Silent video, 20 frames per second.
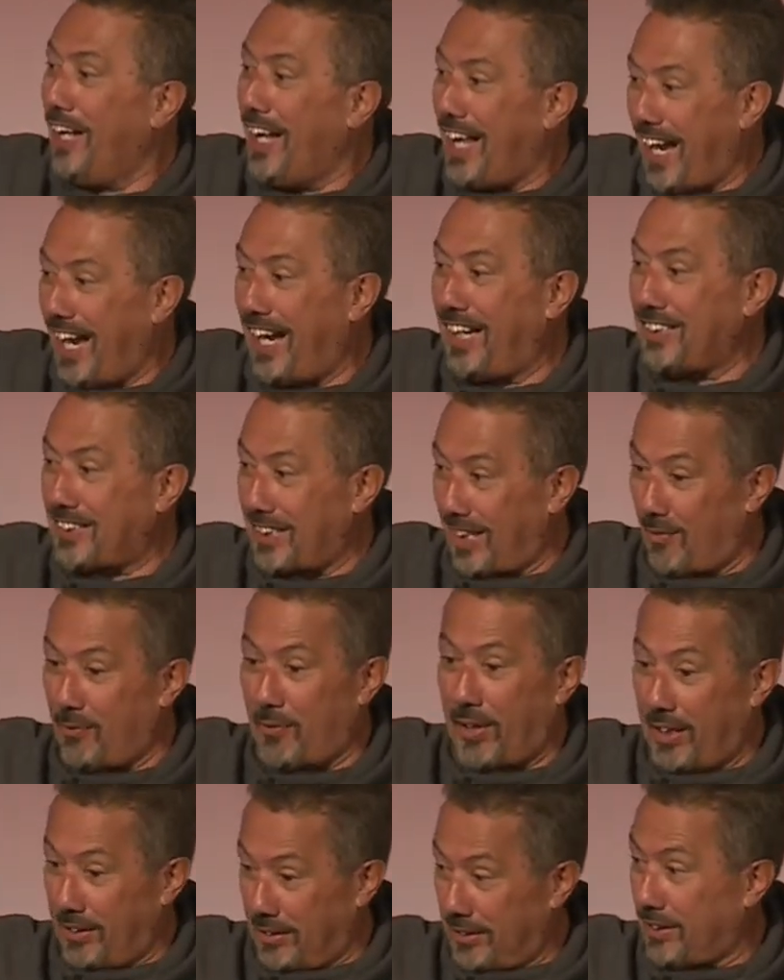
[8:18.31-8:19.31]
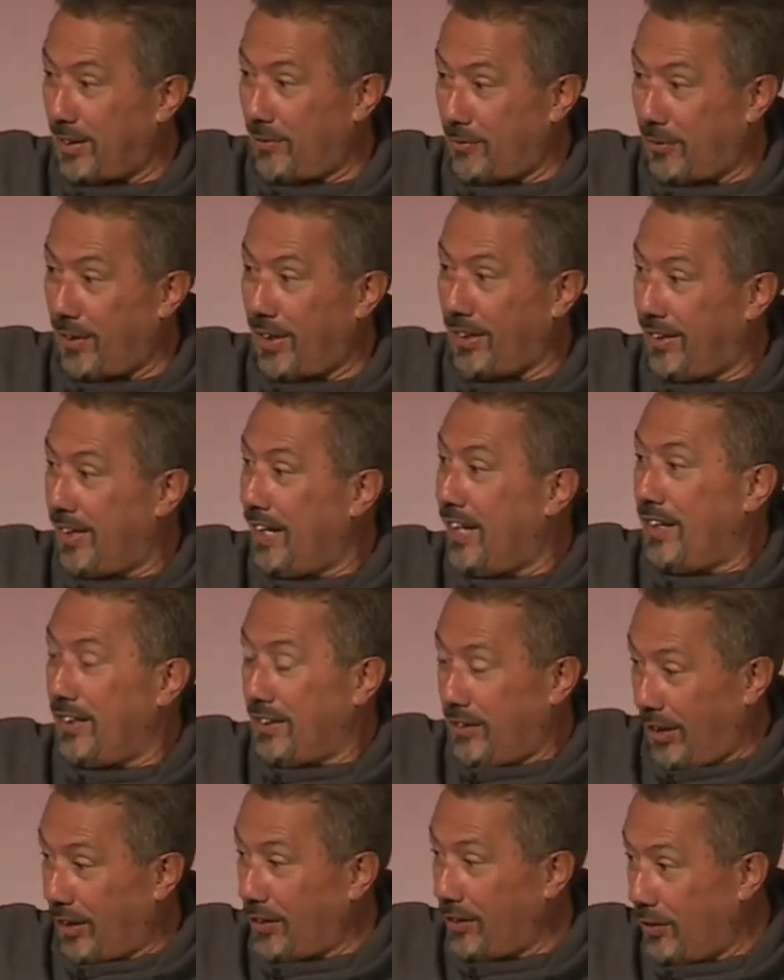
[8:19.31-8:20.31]
Hands up. Like
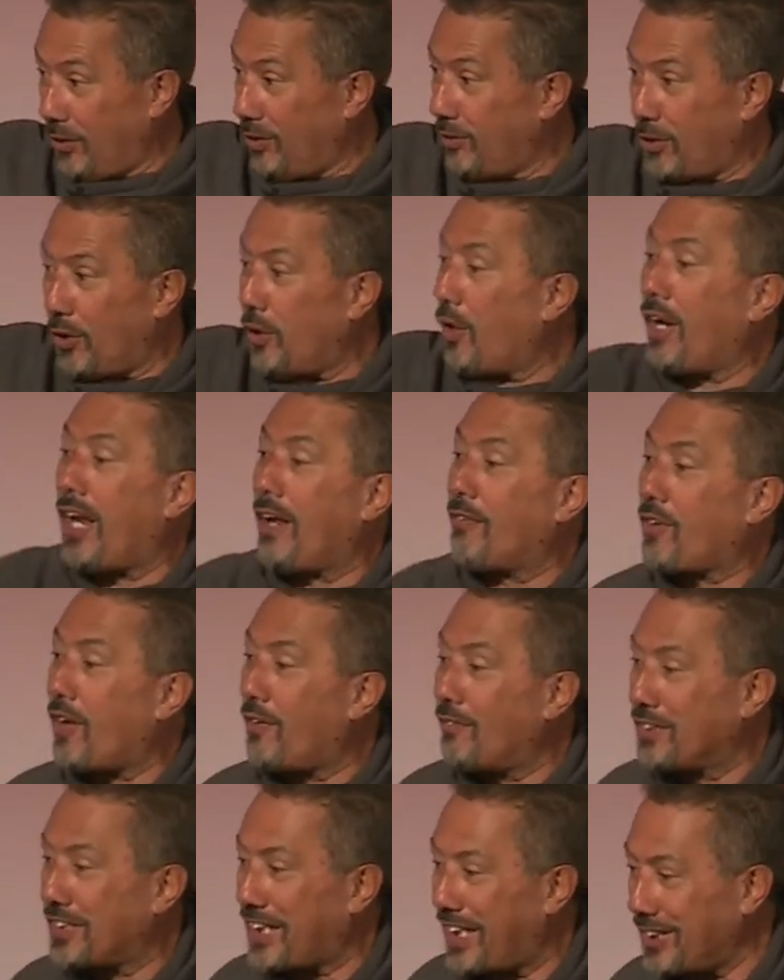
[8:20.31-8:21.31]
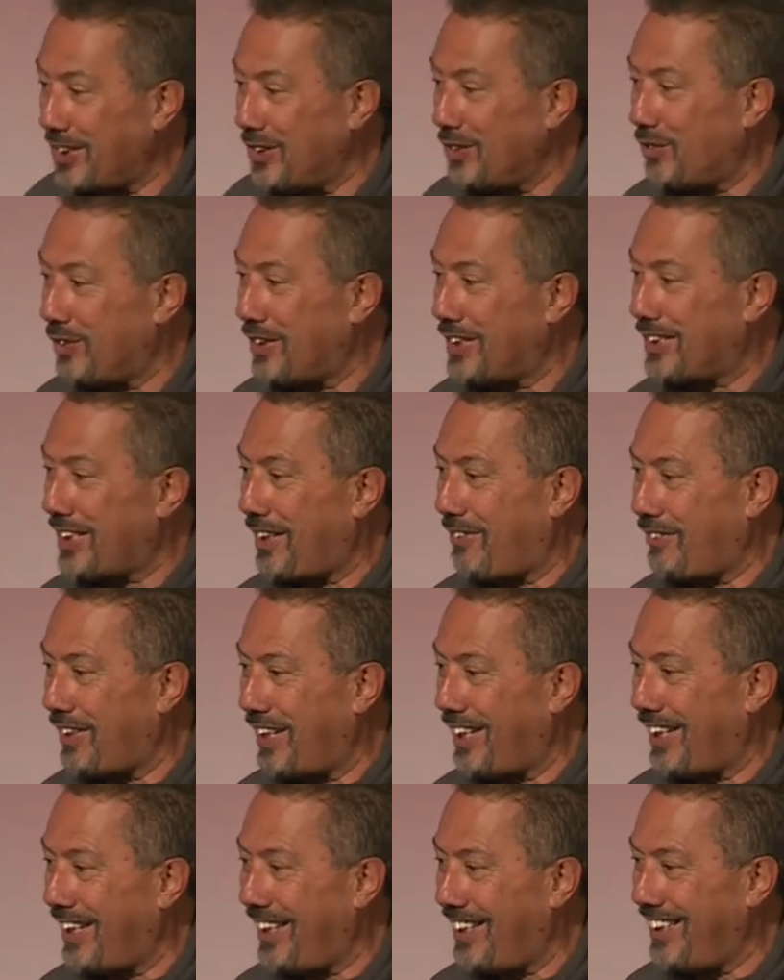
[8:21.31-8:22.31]
you don't have conversations with yourself,
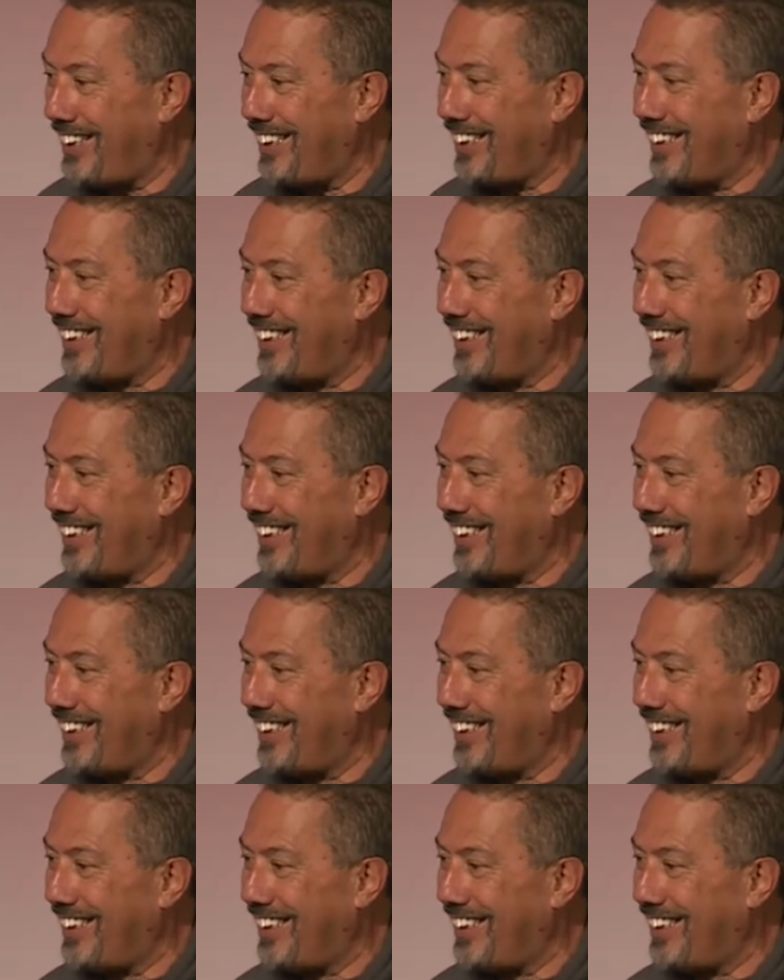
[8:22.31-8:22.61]
young lady?